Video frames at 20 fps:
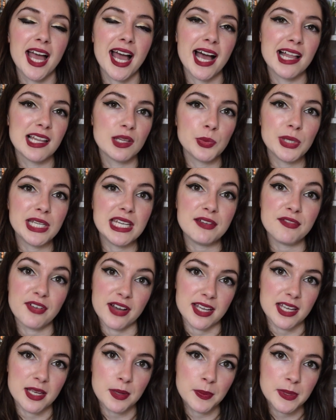Halloween-y
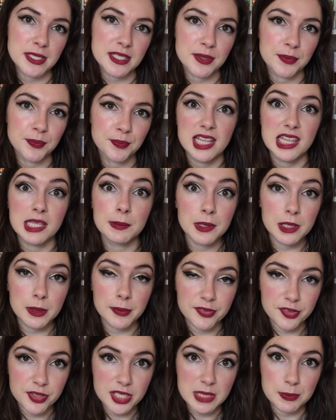vibes. The blurb
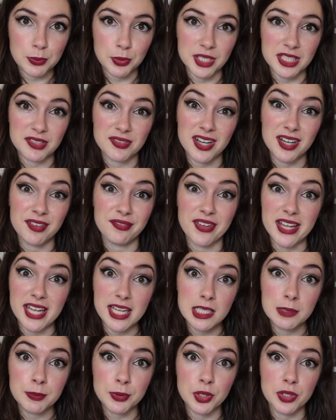for this book is very
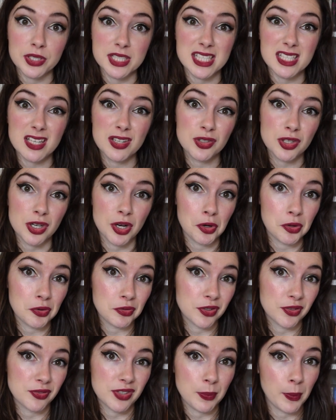vague because it's under
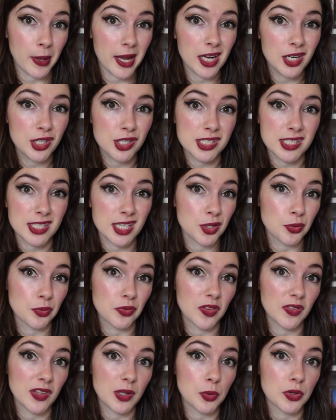150 pages and I don't
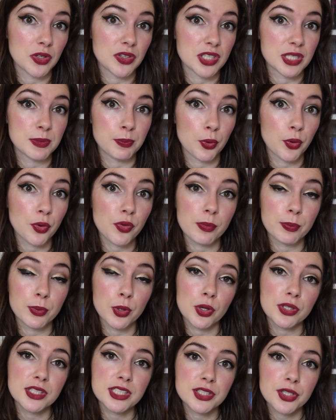think they want to spoil the
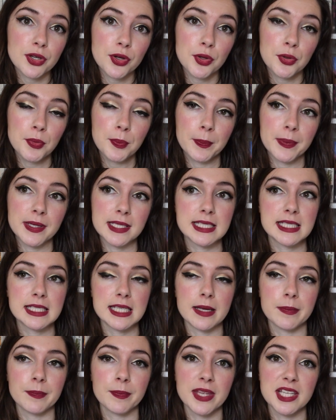plot at all, but
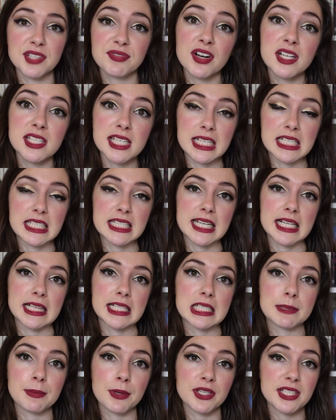as far as I can tell
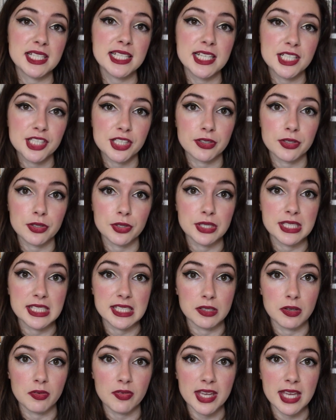it's about a teenage girl called
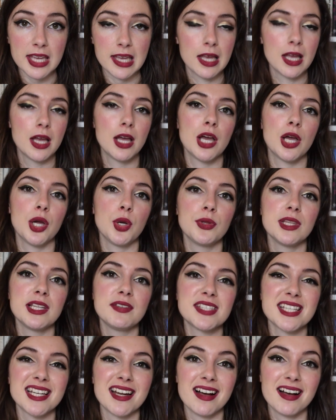Sylvie who
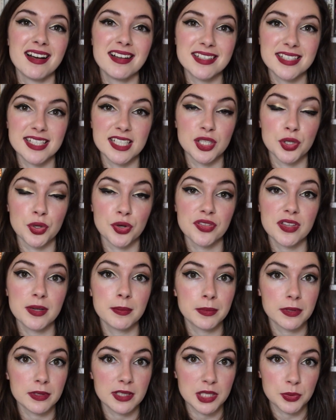lives in a hut in
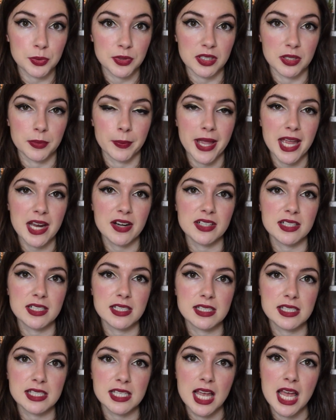Northumberland with her
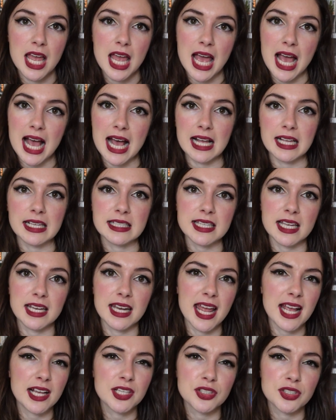parents as an
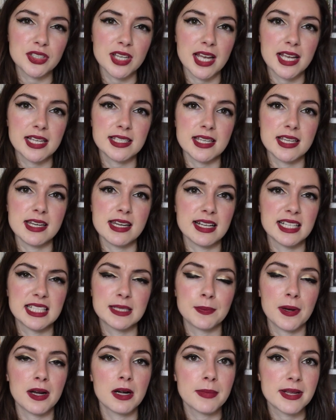exercise in
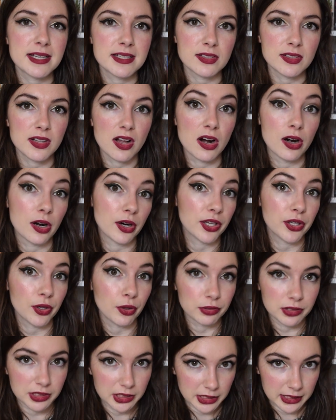experimental
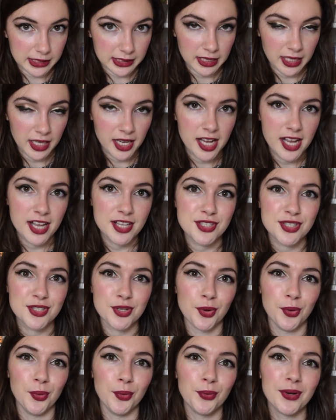archaeology.
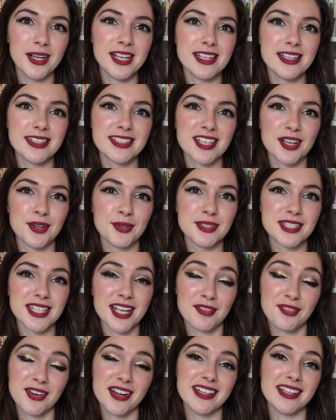So it sounds
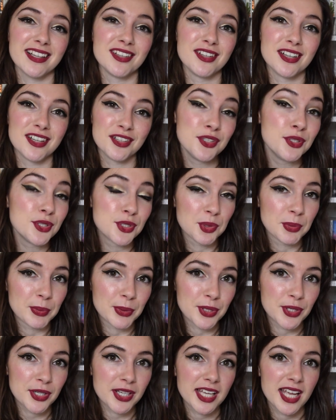like a very unusual
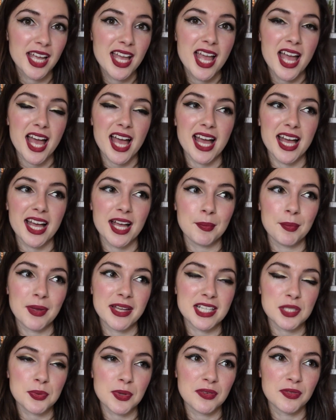book, and
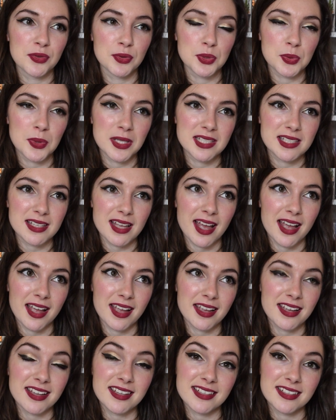it's one of those ones that
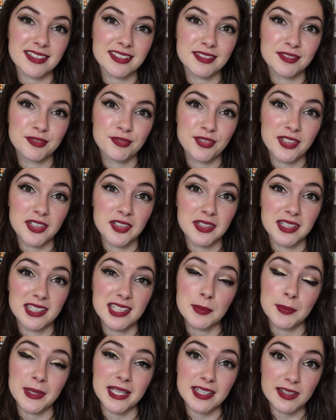I feel a
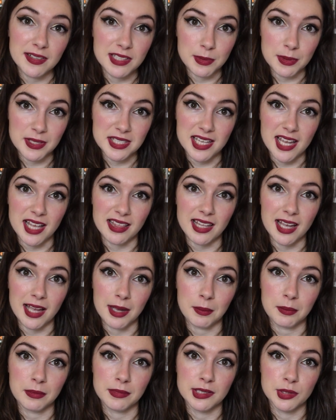little bit guilty about saying that
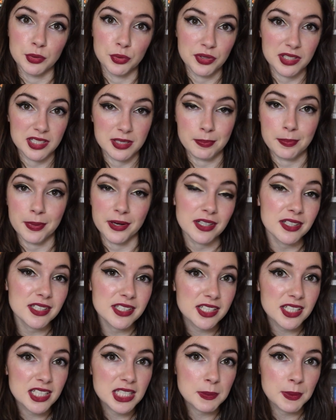I'm loath to
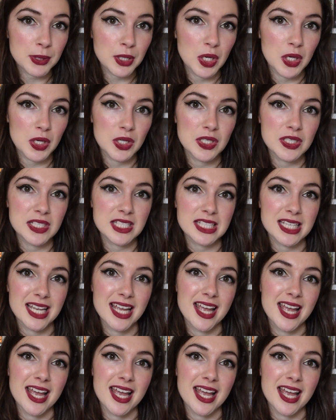purchase because